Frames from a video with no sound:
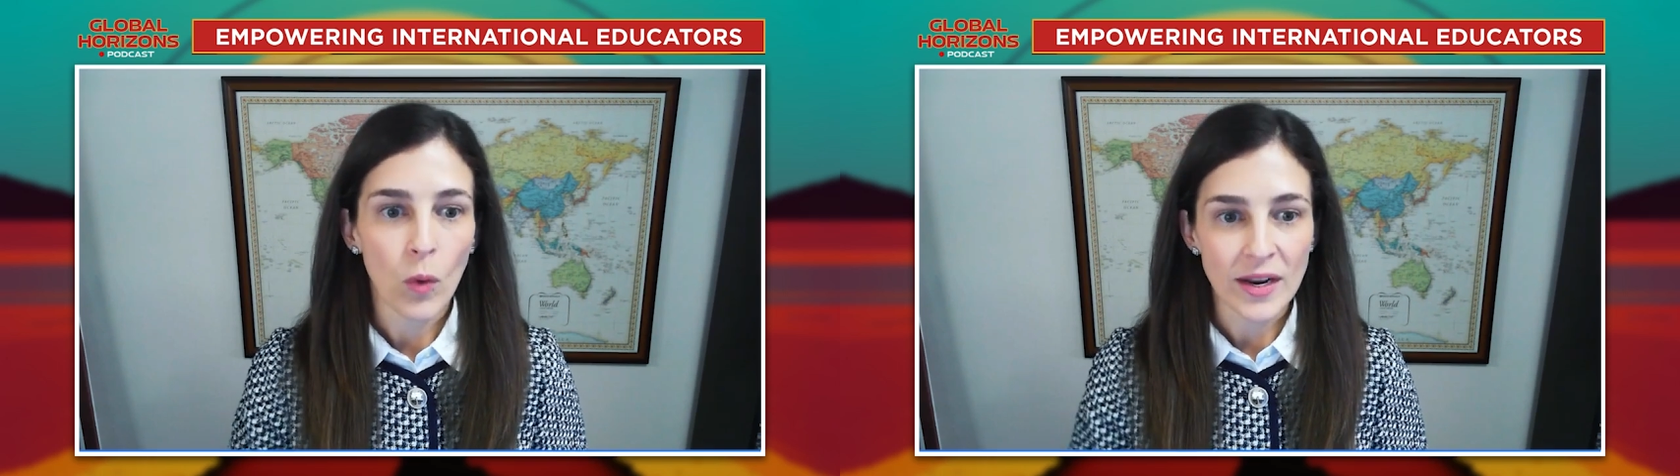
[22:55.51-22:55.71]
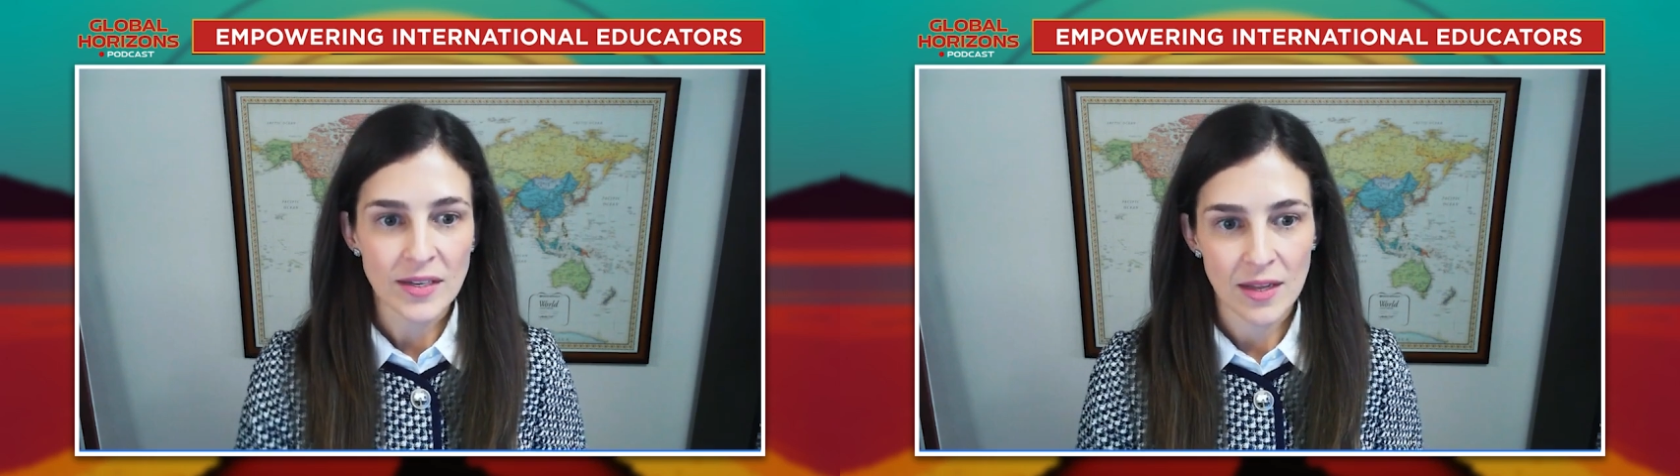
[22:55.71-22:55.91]

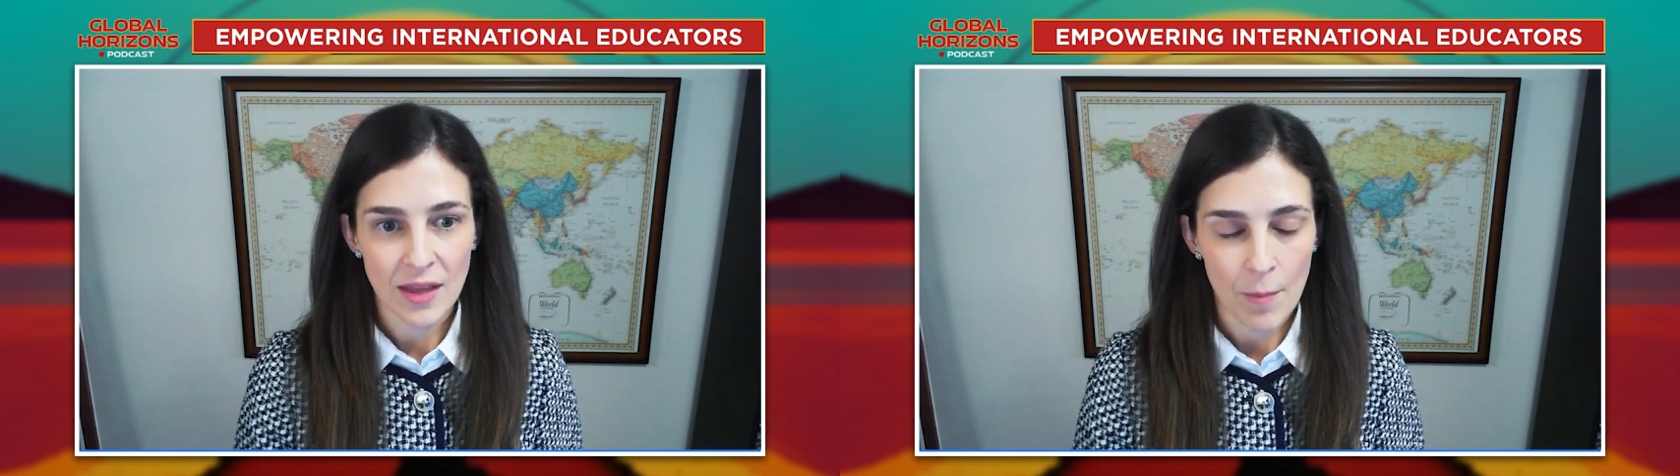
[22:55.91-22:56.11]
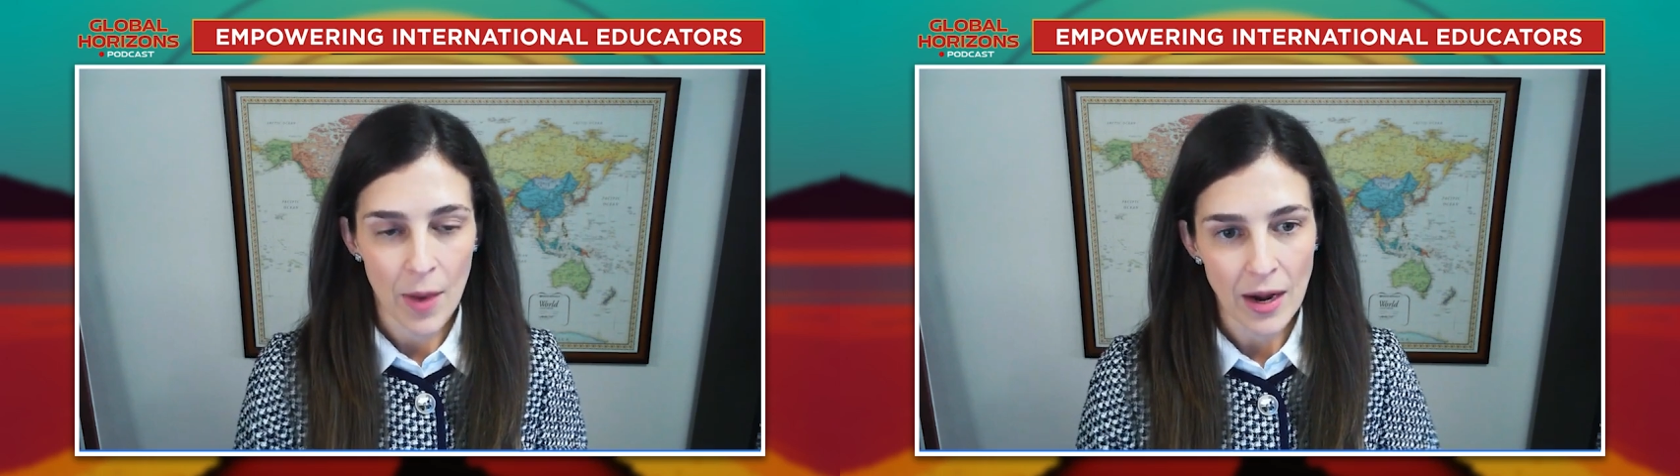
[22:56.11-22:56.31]
What is it
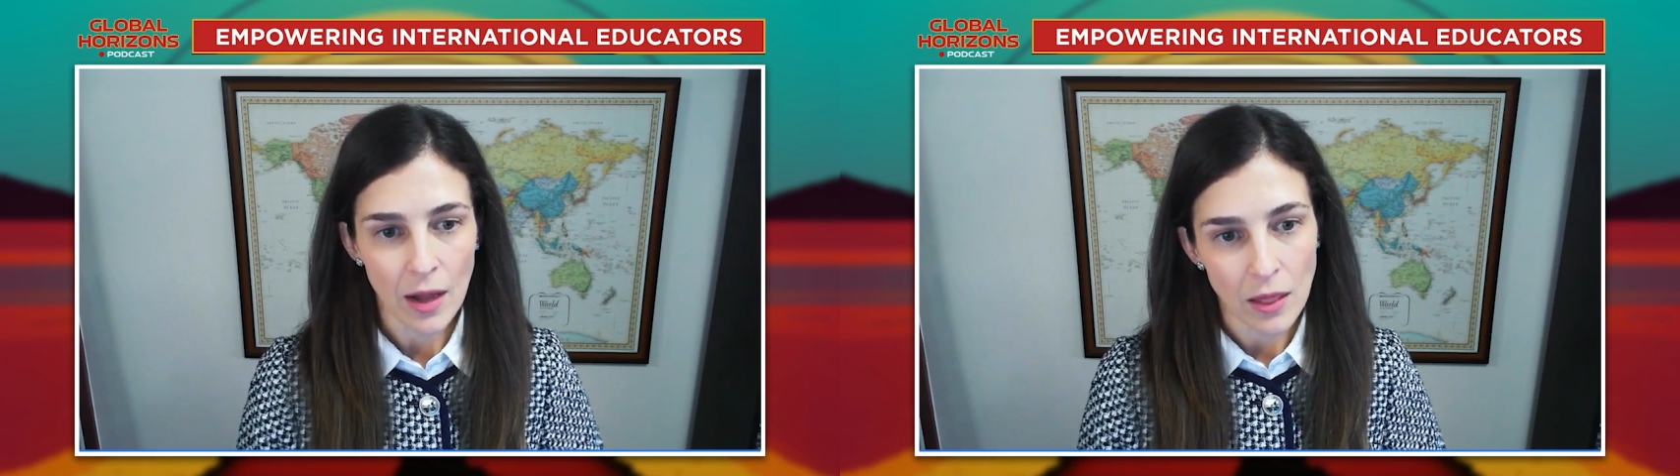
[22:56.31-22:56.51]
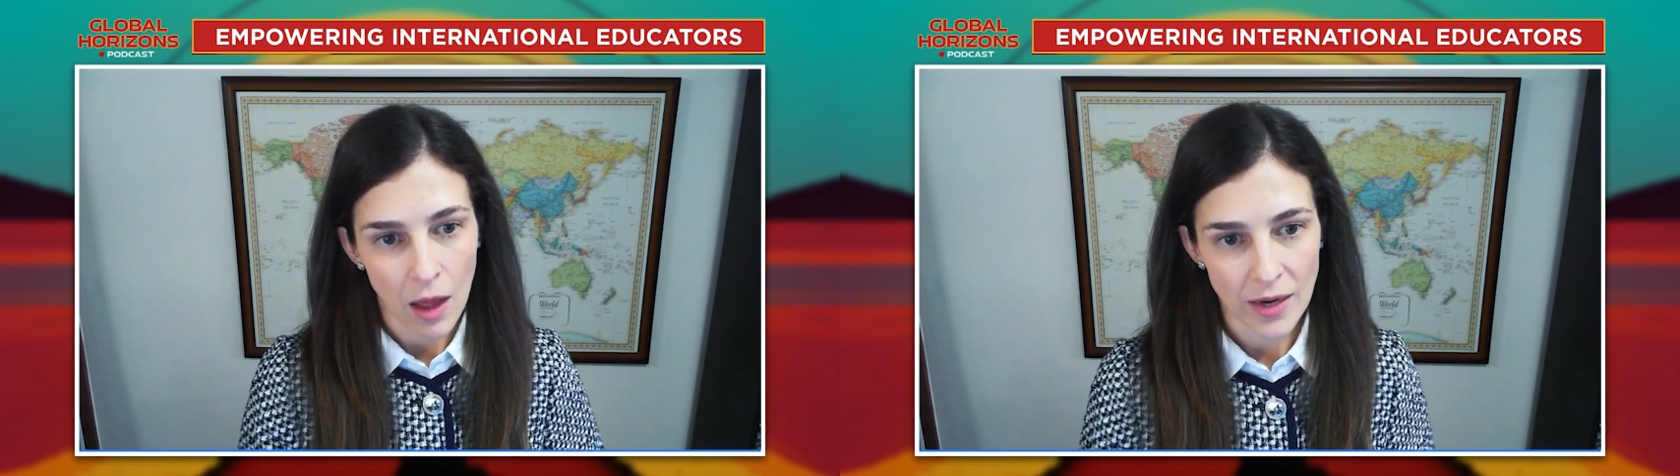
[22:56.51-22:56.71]
that might
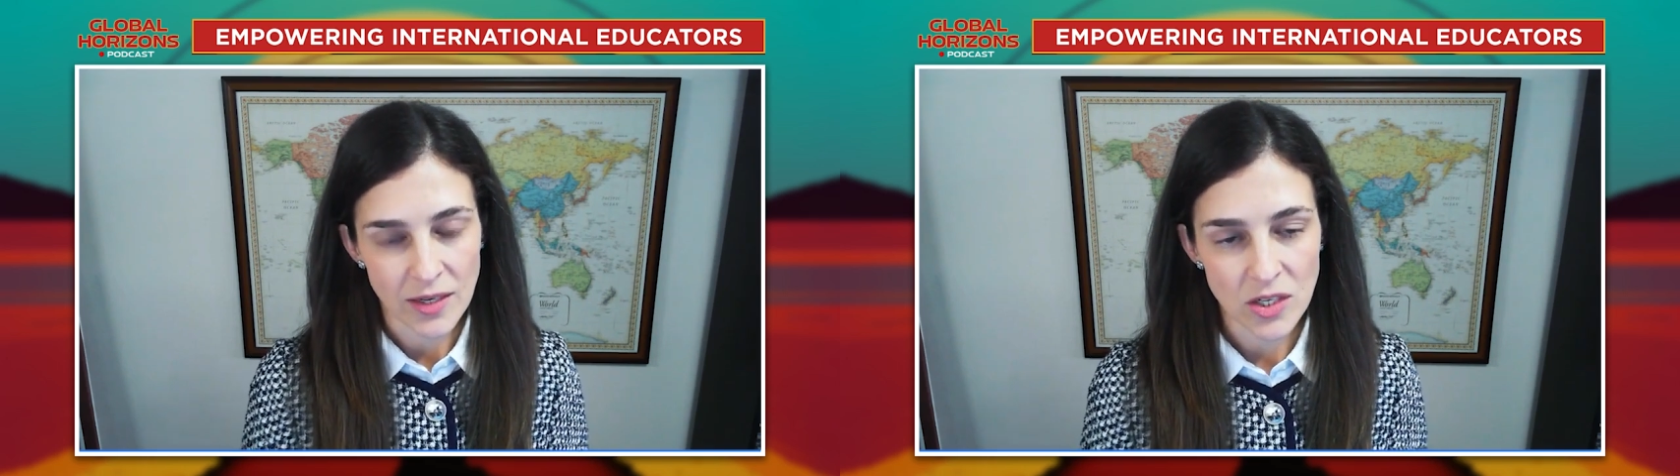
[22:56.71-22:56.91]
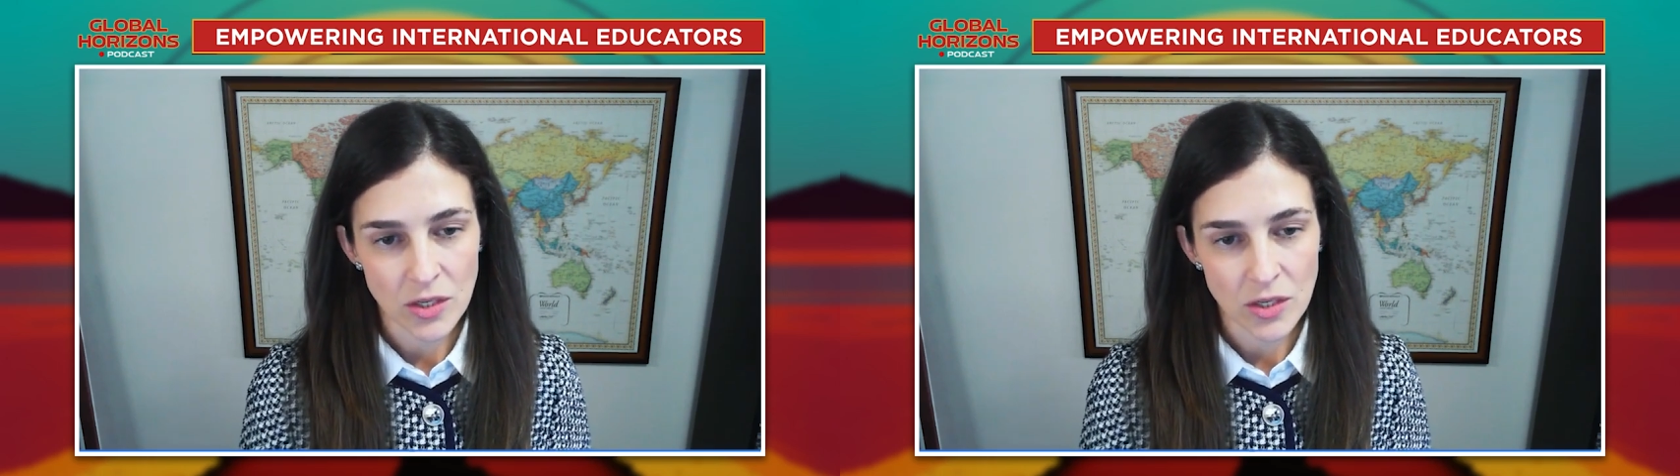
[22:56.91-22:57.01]
align